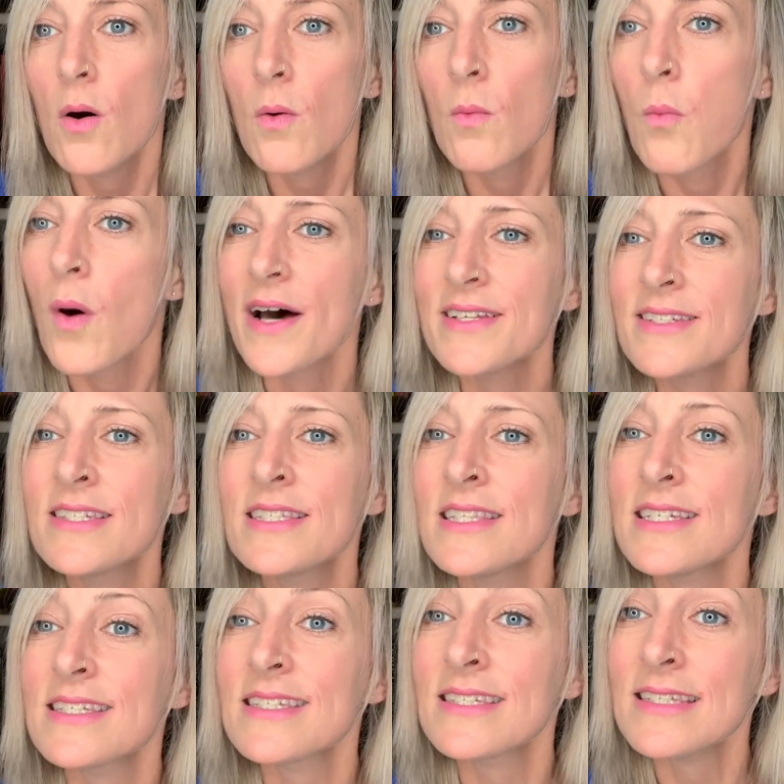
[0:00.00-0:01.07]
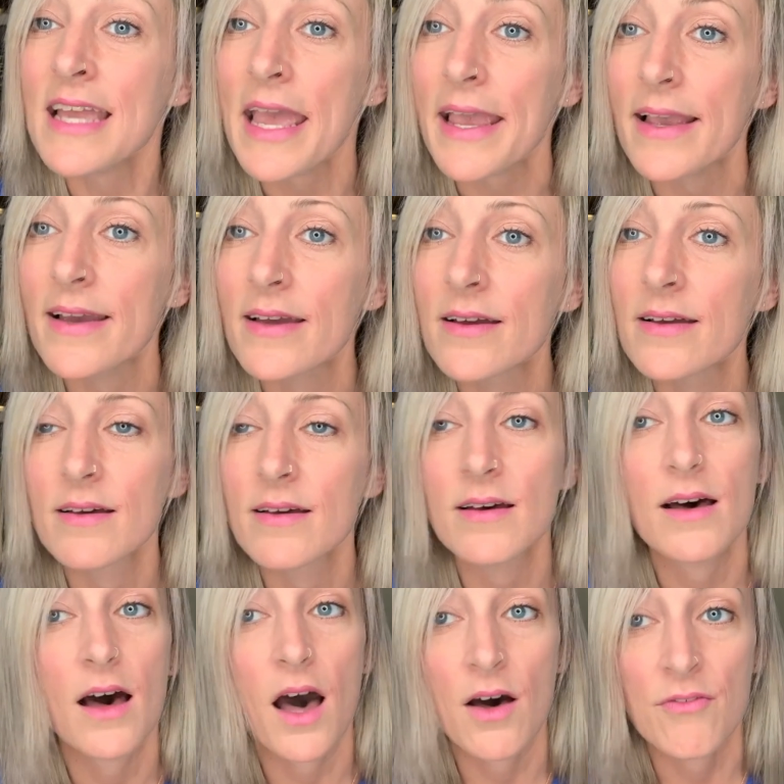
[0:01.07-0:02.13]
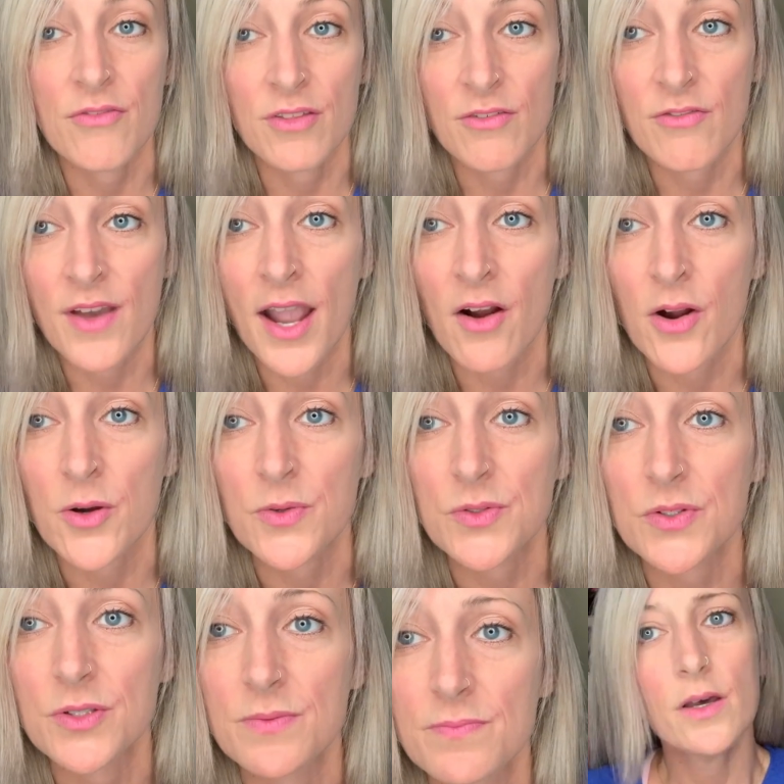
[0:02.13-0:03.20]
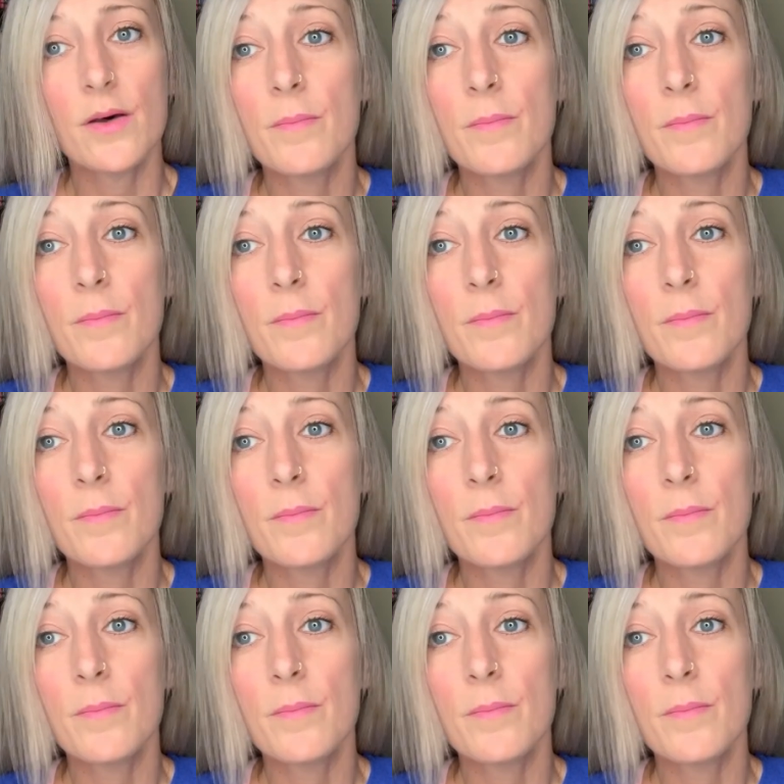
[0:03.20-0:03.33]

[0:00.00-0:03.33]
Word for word: was the snake of the pharaohs.